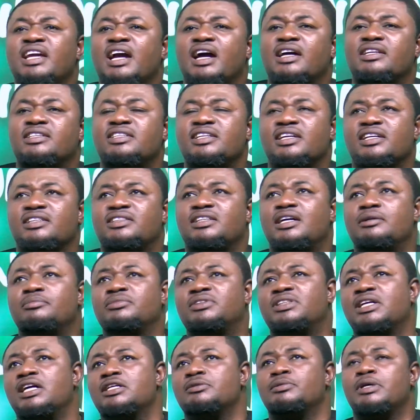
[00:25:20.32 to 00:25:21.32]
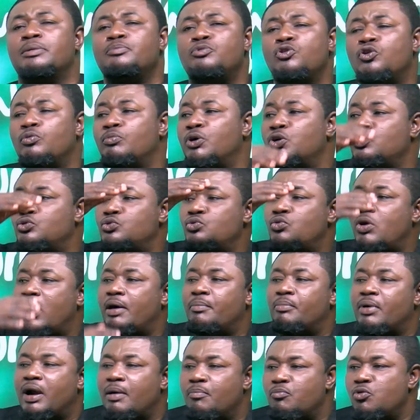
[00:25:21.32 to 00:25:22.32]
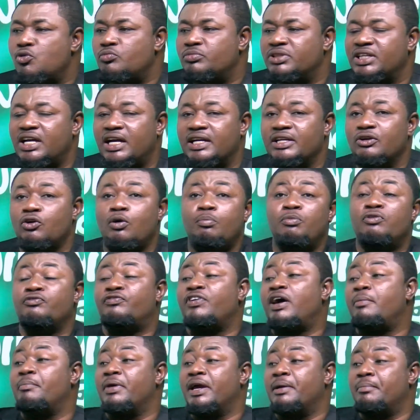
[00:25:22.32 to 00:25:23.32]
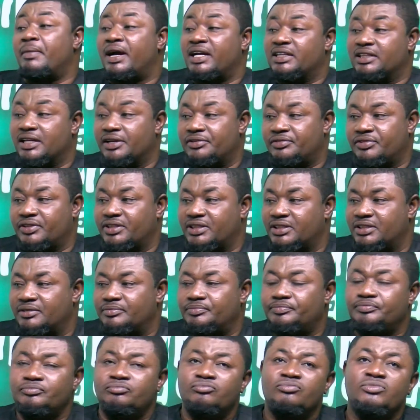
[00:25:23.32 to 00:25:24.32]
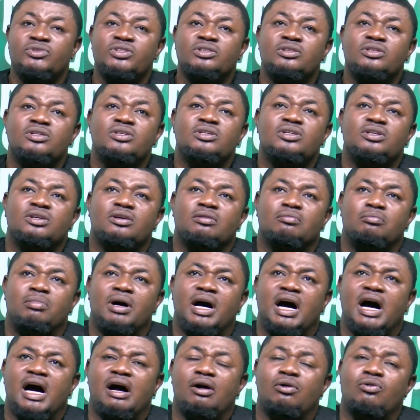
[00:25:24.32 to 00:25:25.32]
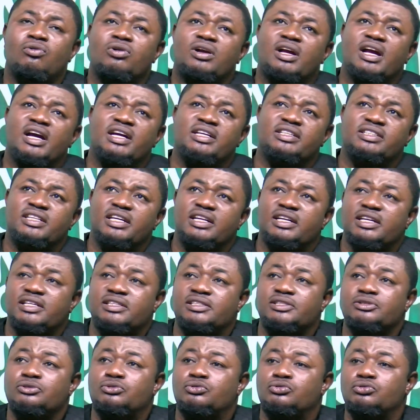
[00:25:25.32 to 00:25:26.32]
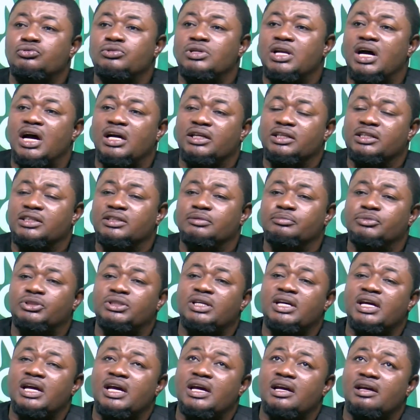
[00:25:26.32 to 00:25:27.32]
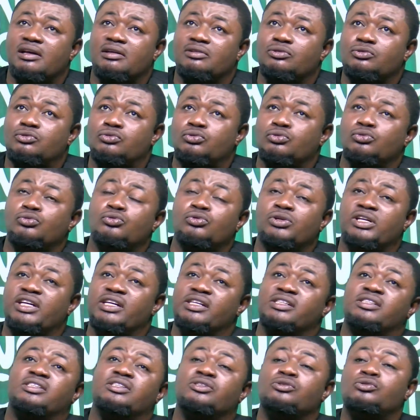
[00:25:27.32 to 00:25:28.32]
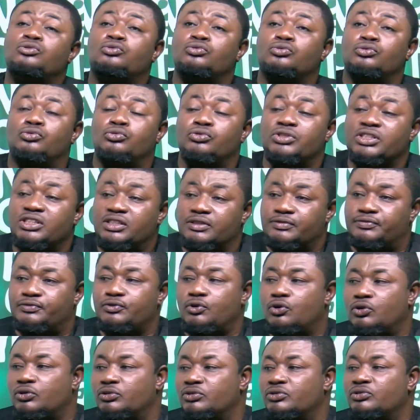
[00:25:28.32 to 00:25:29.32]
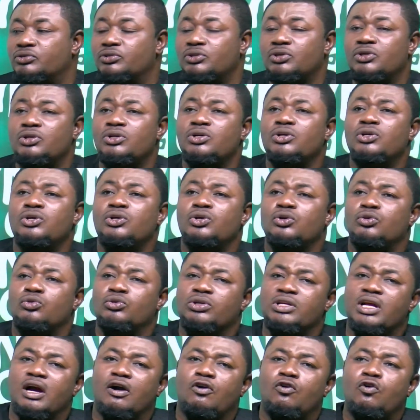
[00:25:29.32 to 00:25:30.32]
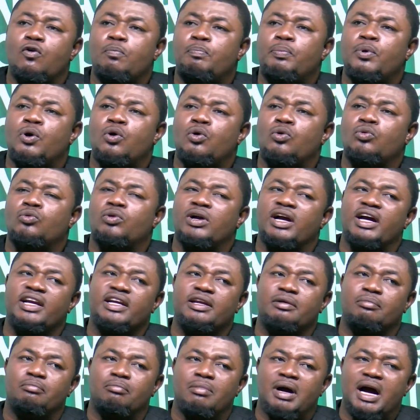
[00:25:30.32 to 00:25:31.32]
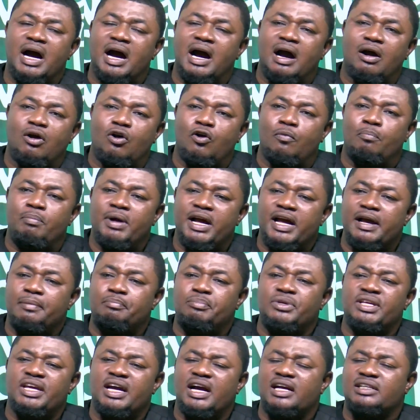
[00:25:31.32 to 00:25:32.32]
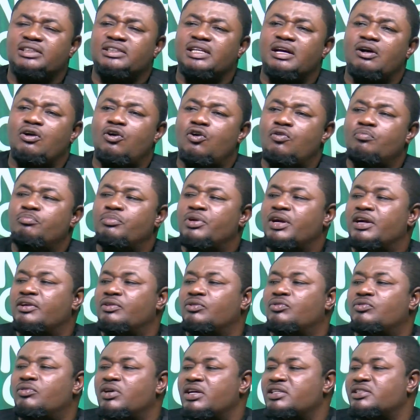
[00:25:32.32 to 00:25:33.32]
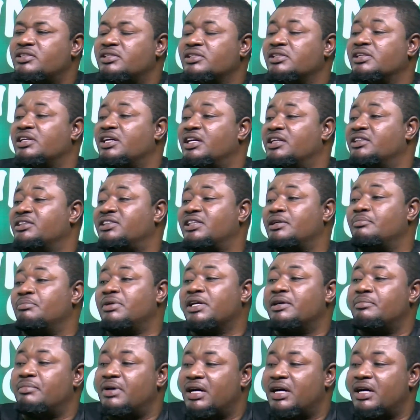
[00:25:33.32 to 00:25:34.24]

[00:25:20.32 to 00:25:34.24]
ade sometimes we bi o ma du abrabom ni ade o mo fa ma e ma nye hwe. Ba o kan Genesis 2 na ye nim se 2:18 to 24 no. Onyankopon e de ma oba bi a se omre no ho ase enhye be ma.